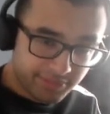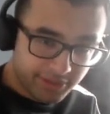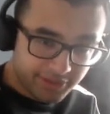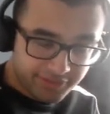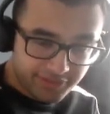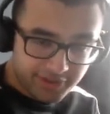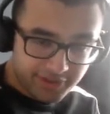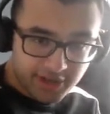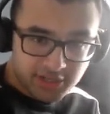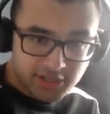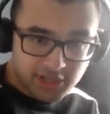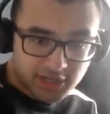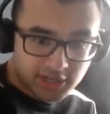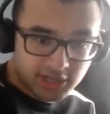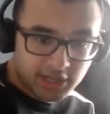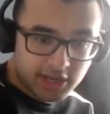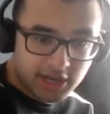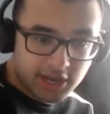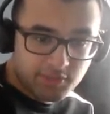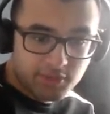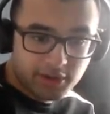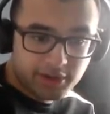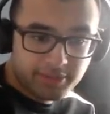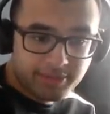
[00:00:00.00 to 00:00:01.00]
Virgin
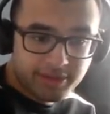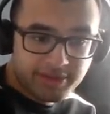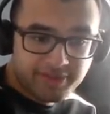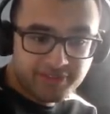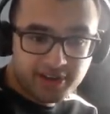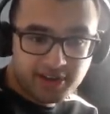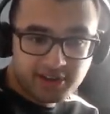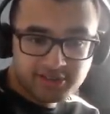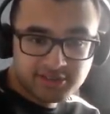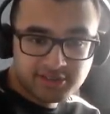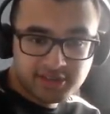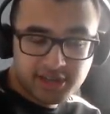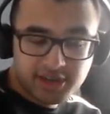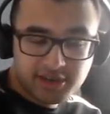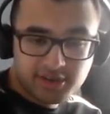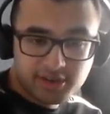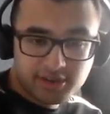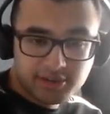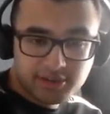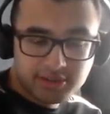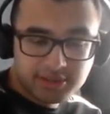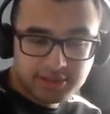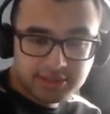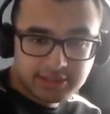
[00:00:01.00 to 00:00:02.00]
clearly want to be fast, they
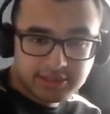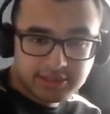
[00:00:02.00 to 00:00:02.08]
do.